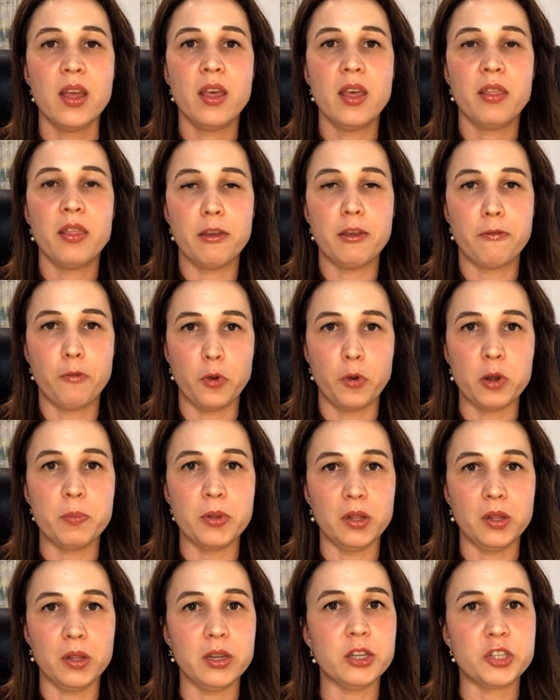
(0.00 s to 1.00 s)
the
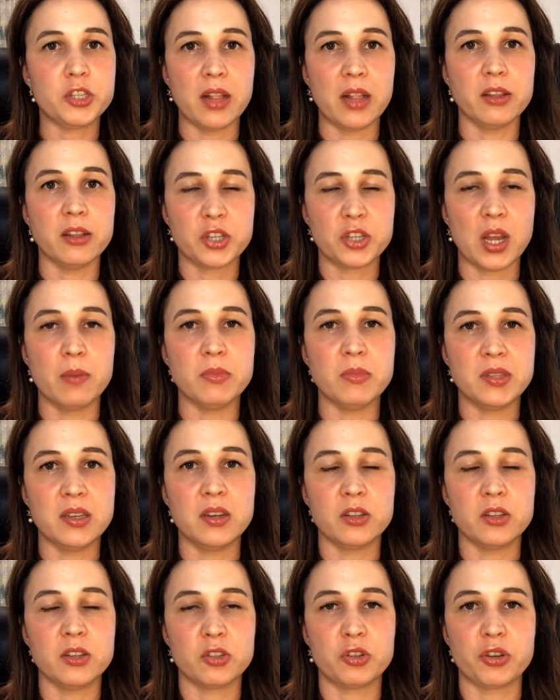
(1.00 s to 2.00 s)
affordability challenge comes in
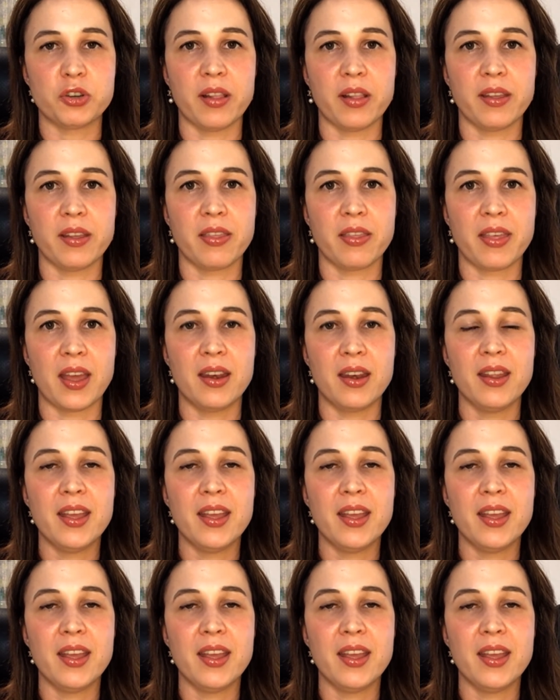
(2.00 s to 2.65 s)
Australia, that